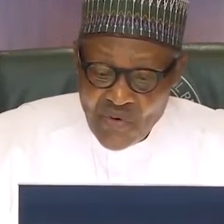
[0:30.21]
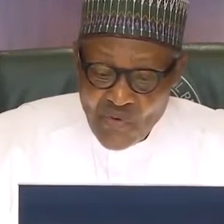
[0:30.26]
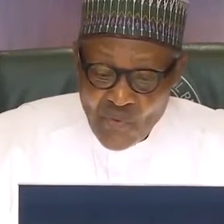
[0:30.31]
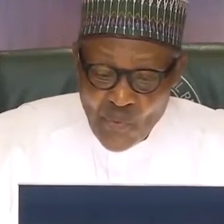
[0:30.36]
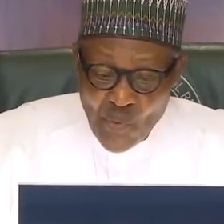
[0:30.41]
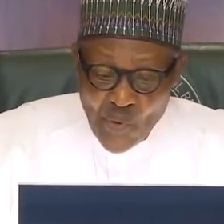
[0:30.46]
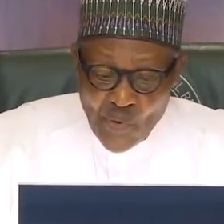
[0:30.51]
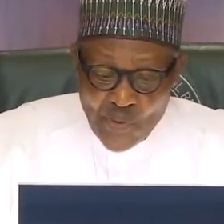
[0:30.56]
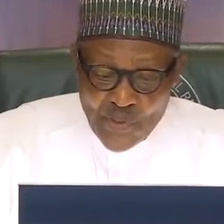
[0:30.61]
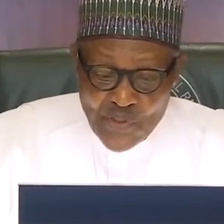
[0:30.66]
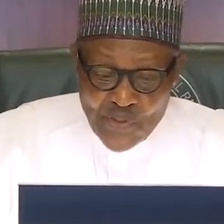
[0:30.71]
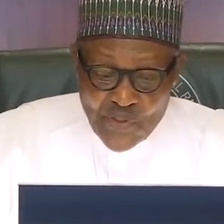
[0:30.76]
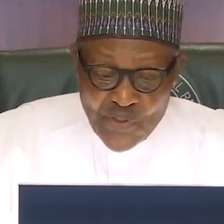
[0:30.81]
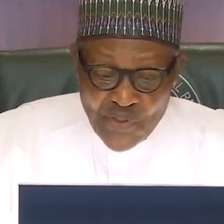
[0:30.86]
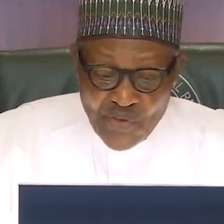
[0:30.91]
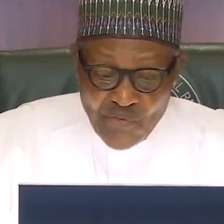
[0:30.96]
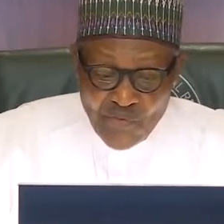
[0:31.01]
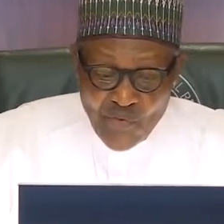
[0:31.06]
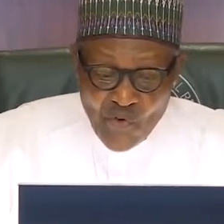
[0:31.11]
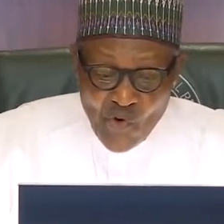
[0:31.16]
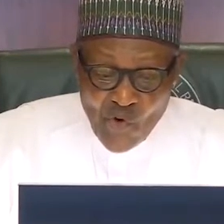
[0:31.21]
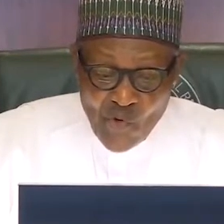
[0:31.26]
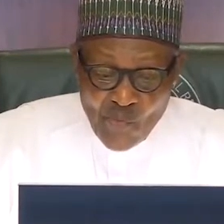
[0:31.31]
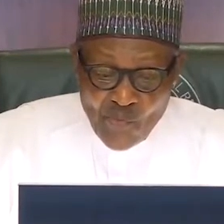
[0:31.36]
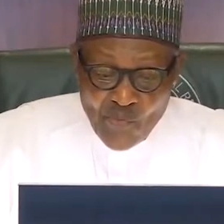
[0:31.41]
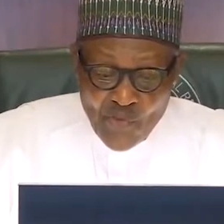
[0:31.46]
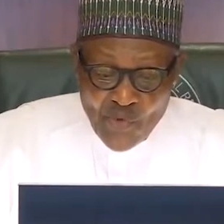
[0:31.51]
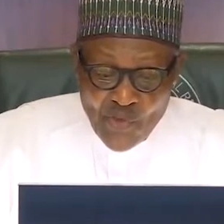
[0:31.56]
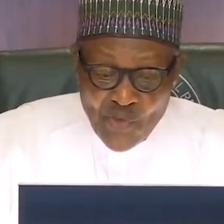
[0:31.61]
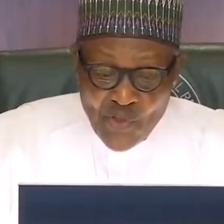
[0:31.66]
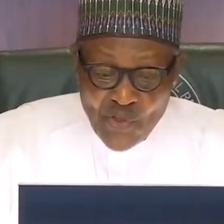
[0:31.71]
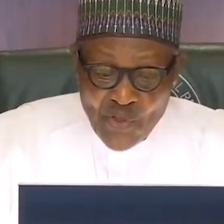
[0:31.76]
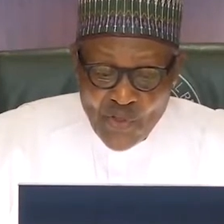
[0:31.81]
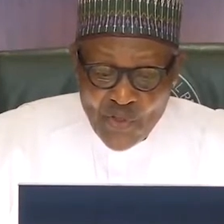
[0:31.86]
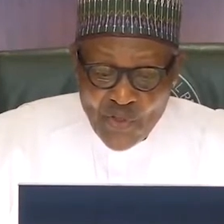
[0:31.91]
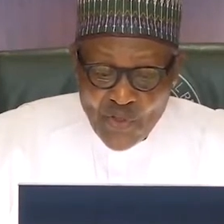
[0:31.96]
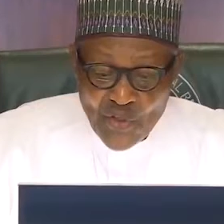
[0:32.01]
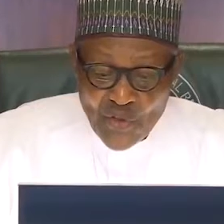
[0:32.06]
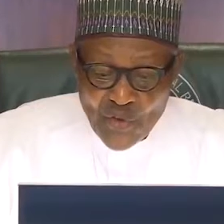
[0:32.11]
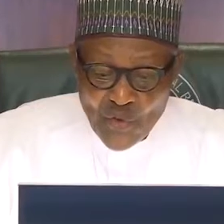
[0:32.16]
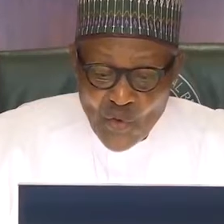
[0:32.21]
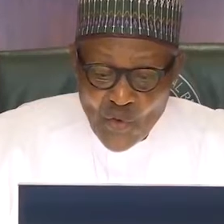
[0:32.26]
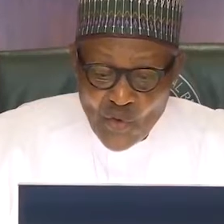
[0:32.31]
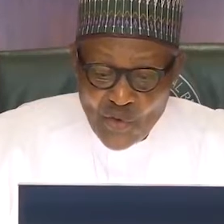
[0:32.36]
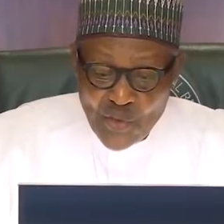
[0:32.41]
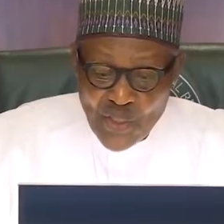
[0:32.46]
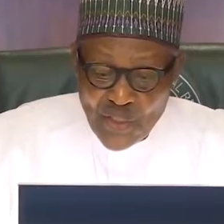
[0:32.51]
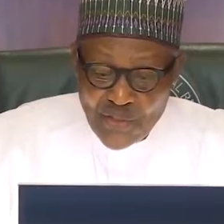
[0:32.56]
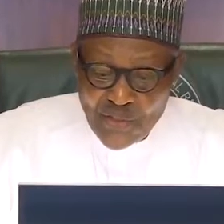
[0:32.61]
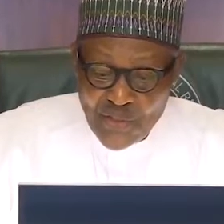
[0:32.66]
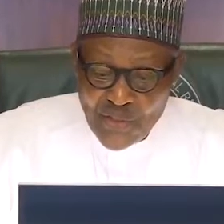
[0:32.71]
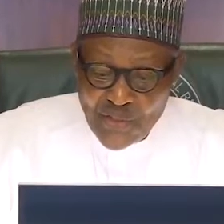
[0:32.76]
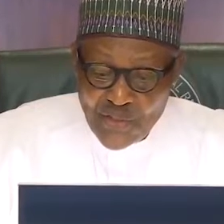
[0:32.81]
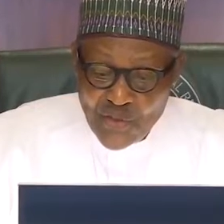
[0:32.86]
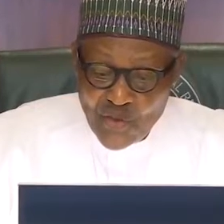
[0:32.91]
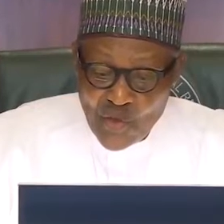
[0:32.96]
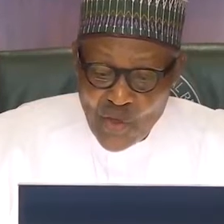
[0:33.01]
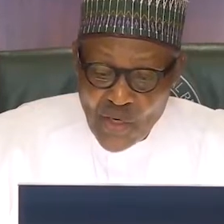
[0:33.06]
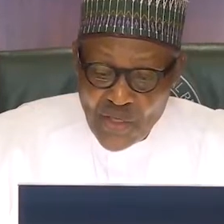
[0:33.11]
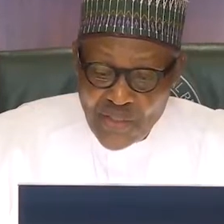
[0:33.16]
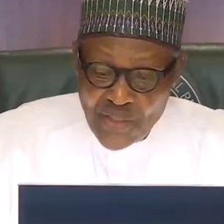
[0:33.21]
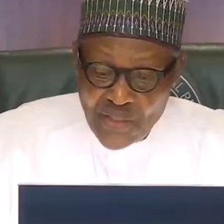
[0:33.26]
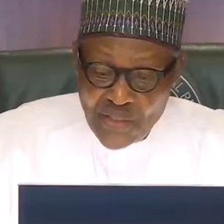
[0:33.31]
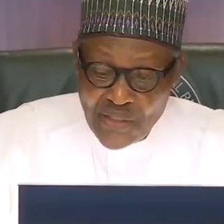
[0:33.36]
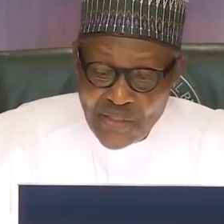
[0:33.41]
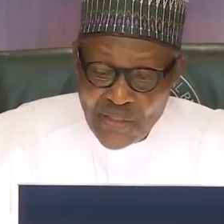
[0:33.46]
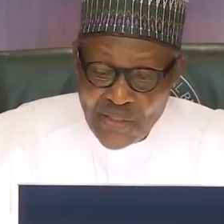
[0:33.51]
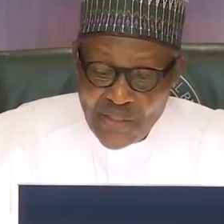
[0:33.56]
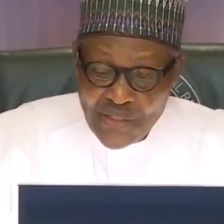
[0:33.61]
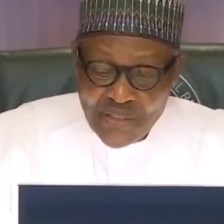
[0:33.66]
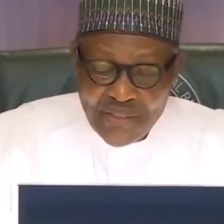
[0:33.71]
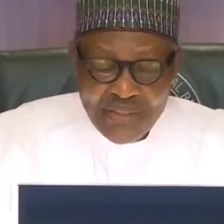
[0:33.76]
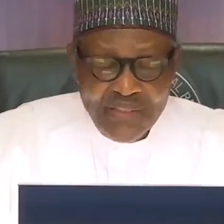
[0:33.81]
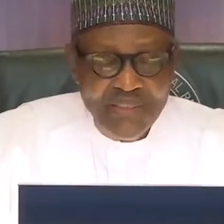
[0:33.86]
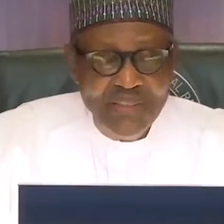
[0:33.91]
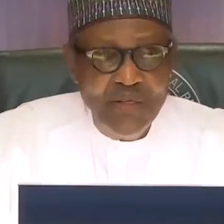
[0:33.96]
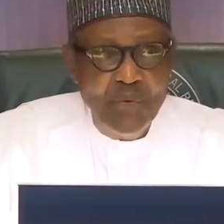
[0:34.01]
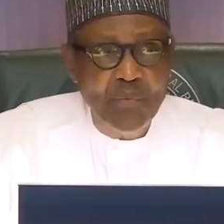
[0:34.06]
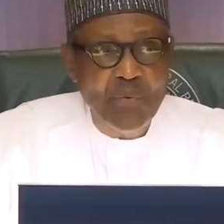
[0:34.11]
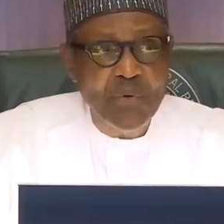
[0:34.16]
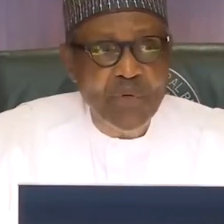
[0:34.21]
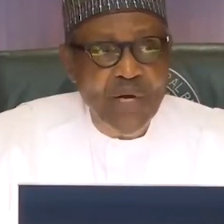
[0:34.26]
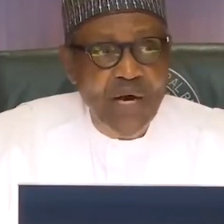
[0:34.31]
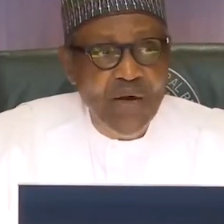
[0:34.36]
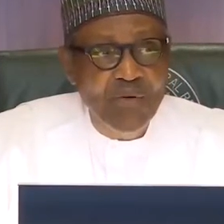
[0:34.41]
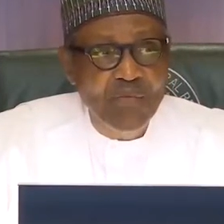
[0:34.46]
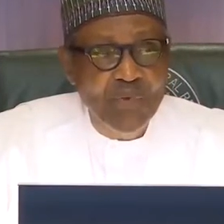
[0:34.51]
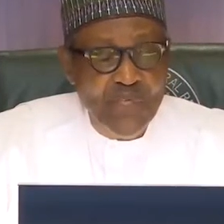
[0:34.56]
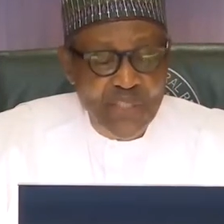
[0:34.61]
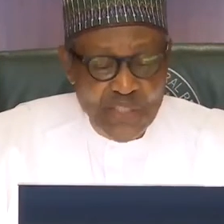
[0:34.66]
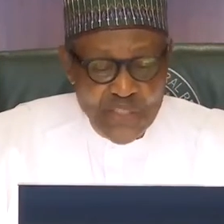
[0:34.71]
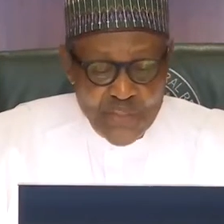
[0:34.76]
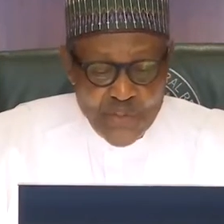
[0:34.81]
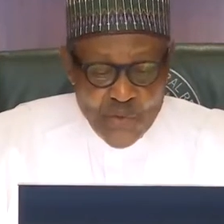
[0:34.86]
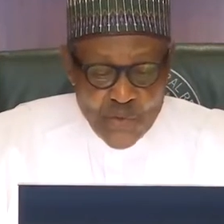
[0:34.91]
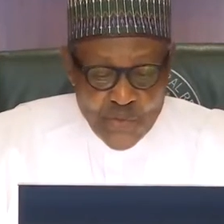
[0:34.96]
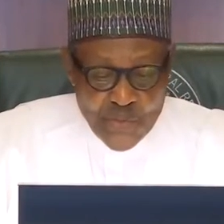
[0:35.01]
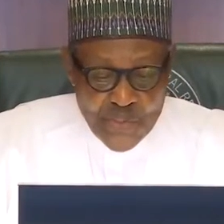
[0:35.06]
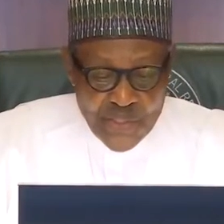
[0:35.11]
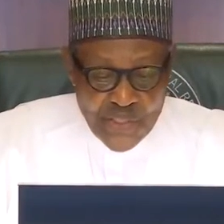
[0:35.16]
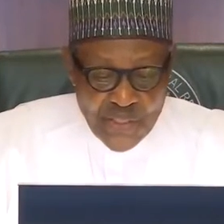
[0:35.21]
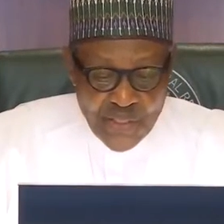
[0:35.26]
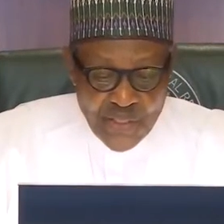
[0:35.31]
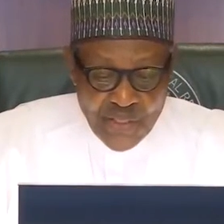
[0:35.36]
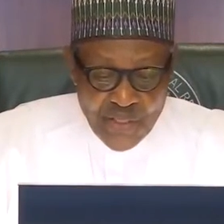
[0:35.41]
police reform in order to ensure that the primary duty